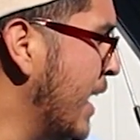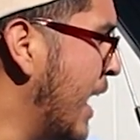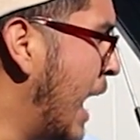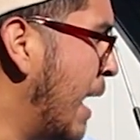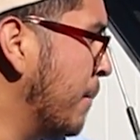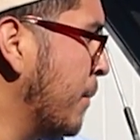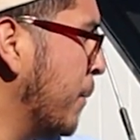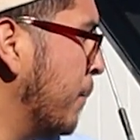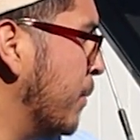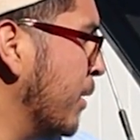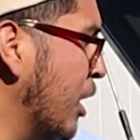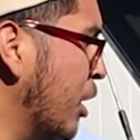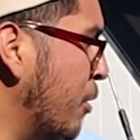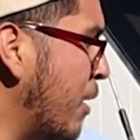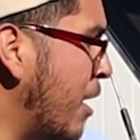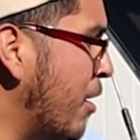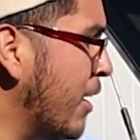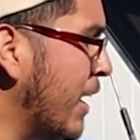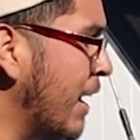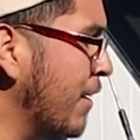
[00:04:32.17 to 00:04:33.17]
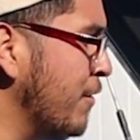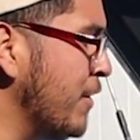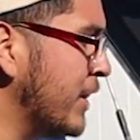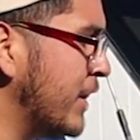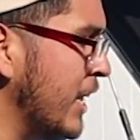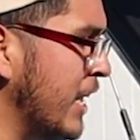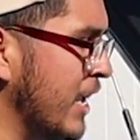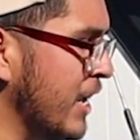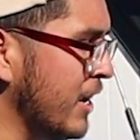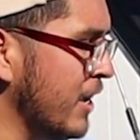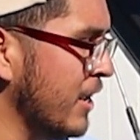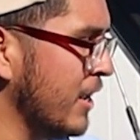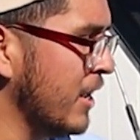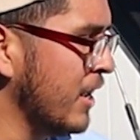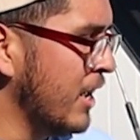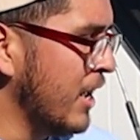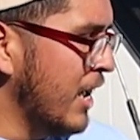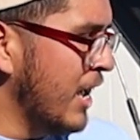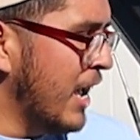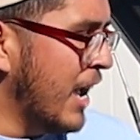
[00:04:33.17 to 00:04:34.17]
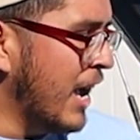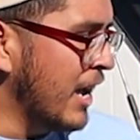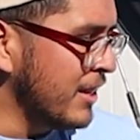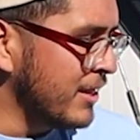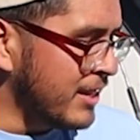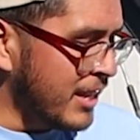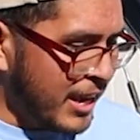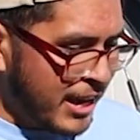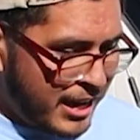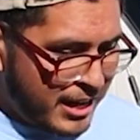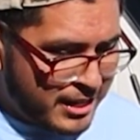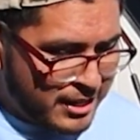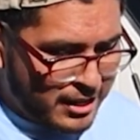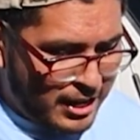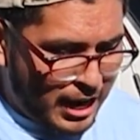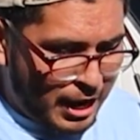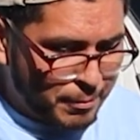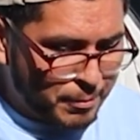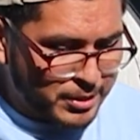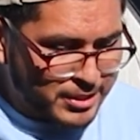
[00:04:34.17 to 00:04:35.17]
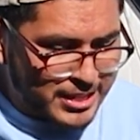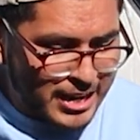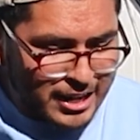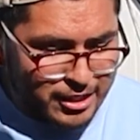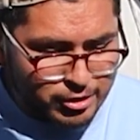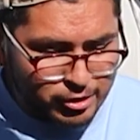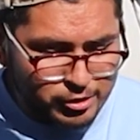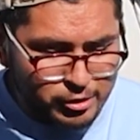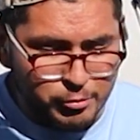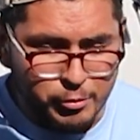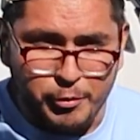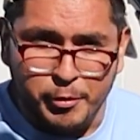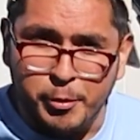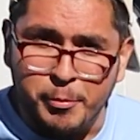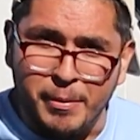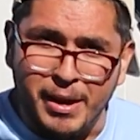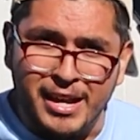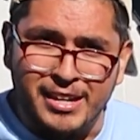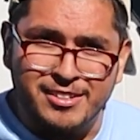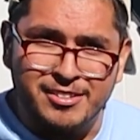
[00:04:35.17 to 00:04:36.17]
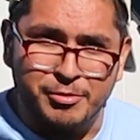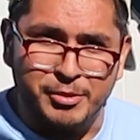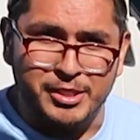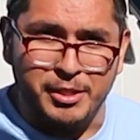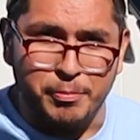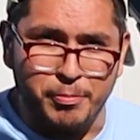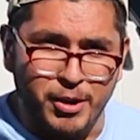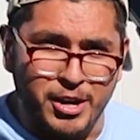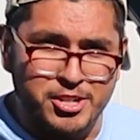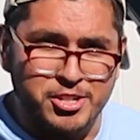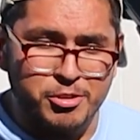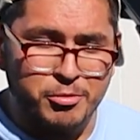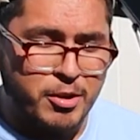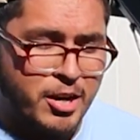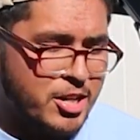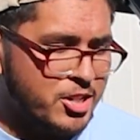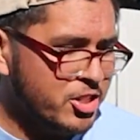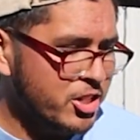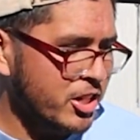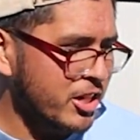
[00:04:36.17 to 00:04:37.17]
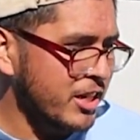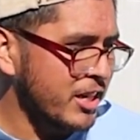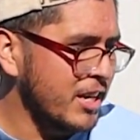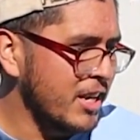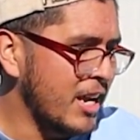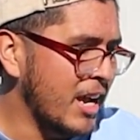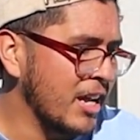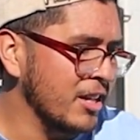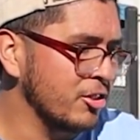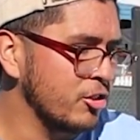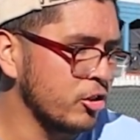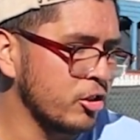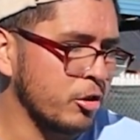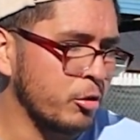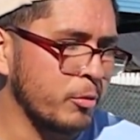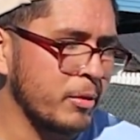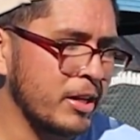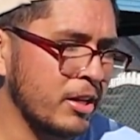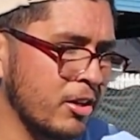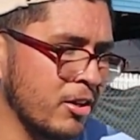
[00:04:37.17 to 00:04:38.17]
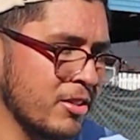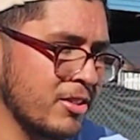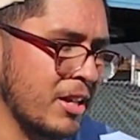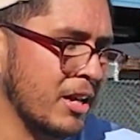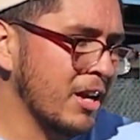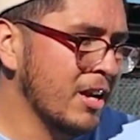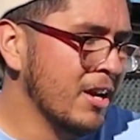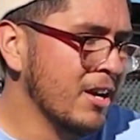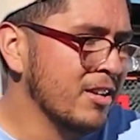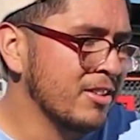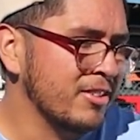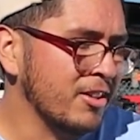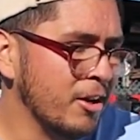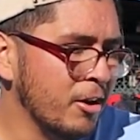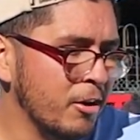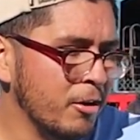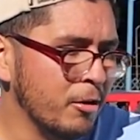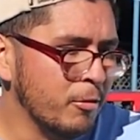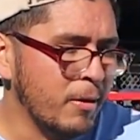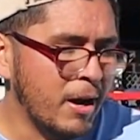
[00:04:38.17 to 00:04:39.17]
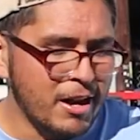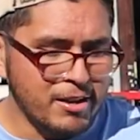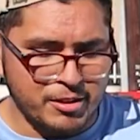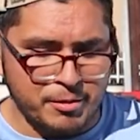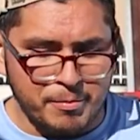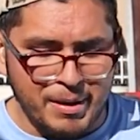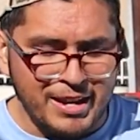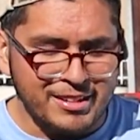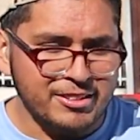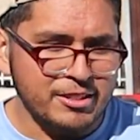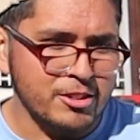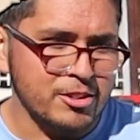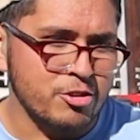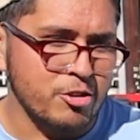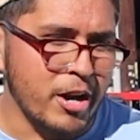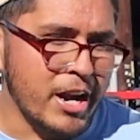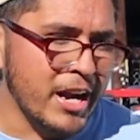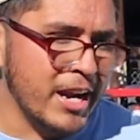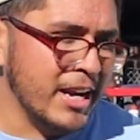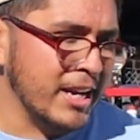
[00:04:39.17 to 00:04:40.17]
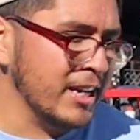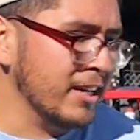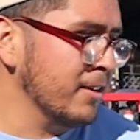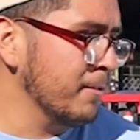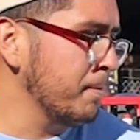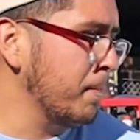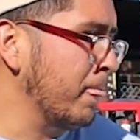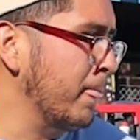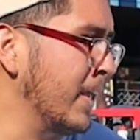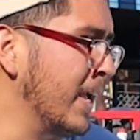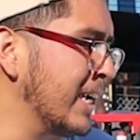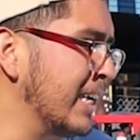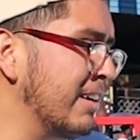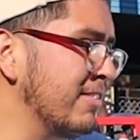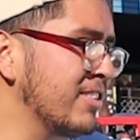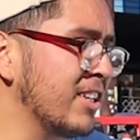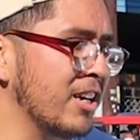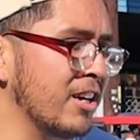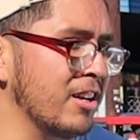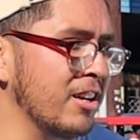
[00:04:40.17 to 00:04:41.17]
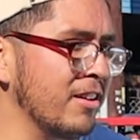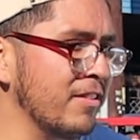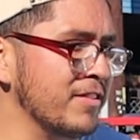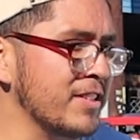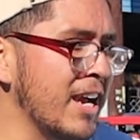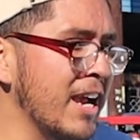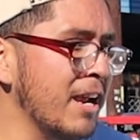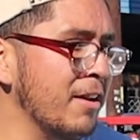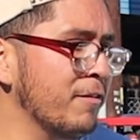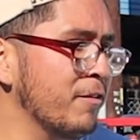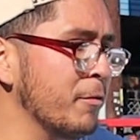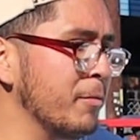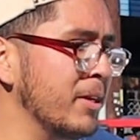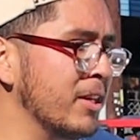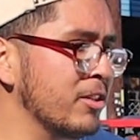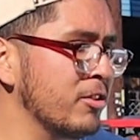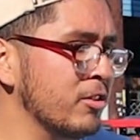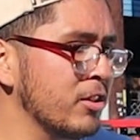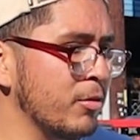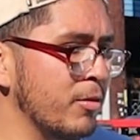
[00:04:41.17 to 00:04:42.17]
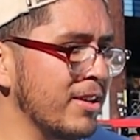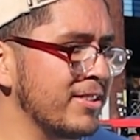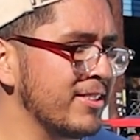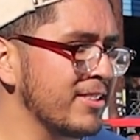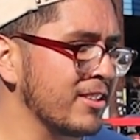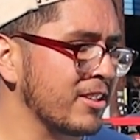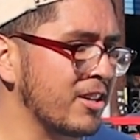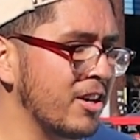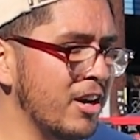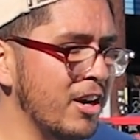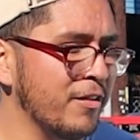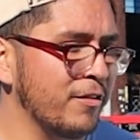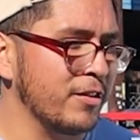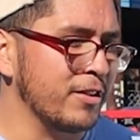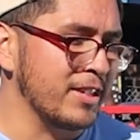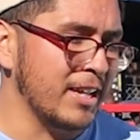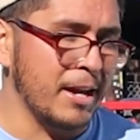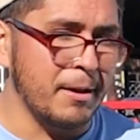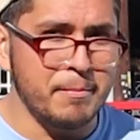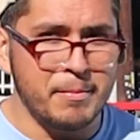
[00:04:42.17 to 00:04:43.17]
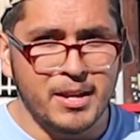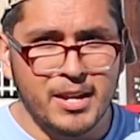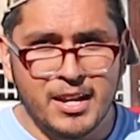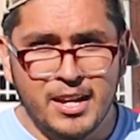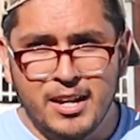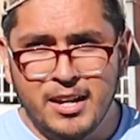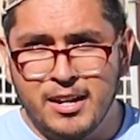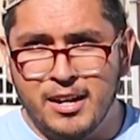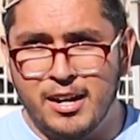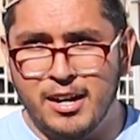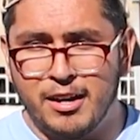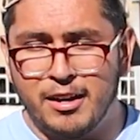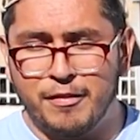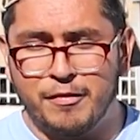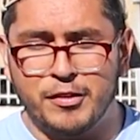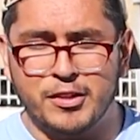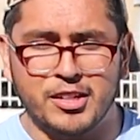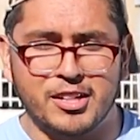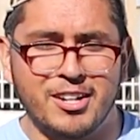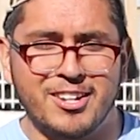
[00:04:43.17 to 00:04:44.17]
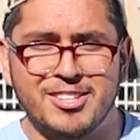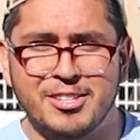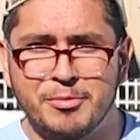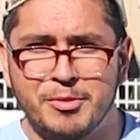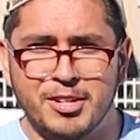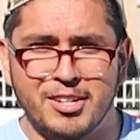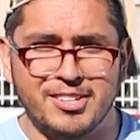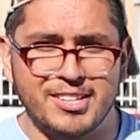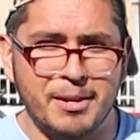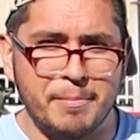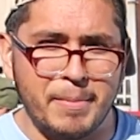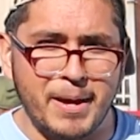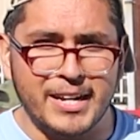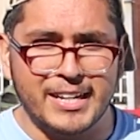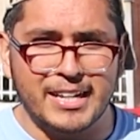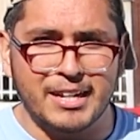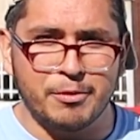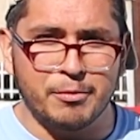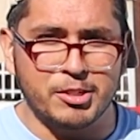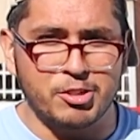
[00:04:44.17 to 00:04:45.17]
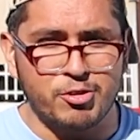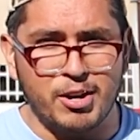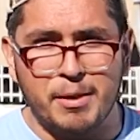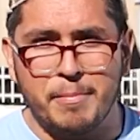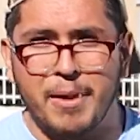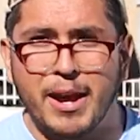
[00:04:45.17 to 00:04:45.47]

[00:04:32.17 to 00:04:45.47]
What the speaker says: I'm gonna blow out everything, and then I'm gonna tackle the rubber mats with the pressure washer and do the wheels. So while the mats are drying, it gives it enough time for me to do the rest of the car and for them, for the customer to step back in with dry